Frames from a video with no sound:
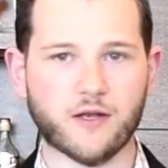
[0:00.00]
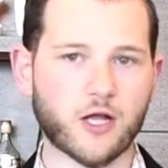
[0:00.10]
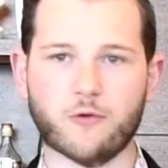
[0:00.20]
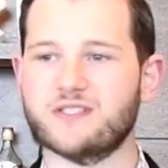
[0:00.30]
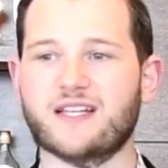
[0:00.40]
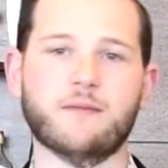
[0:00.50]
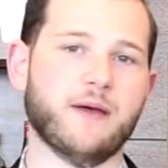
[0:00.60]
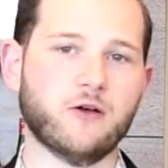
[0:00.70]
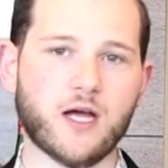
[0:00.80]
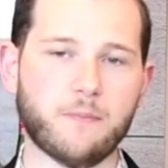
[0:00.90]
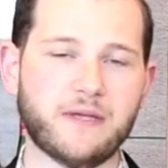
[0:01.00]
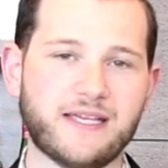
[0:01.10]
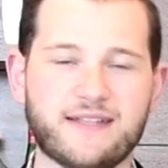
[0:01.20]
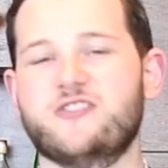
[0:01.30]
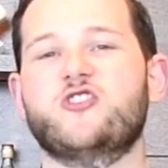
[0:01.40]
No, it's not the Bell Cup.
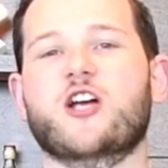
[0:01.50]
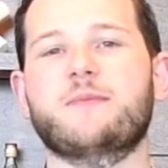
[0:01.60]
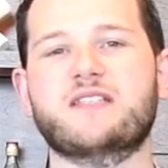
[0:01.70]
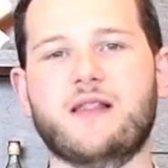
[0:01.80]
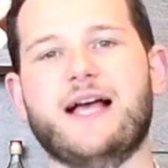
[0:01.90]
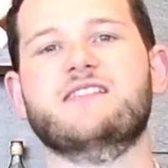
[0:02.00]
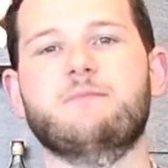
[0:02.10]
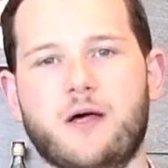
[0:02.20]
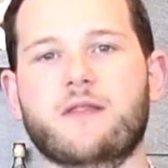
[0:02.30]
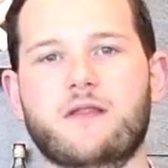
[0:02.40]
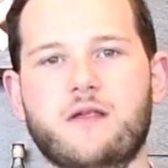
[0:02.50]
It's Jeremy's last month.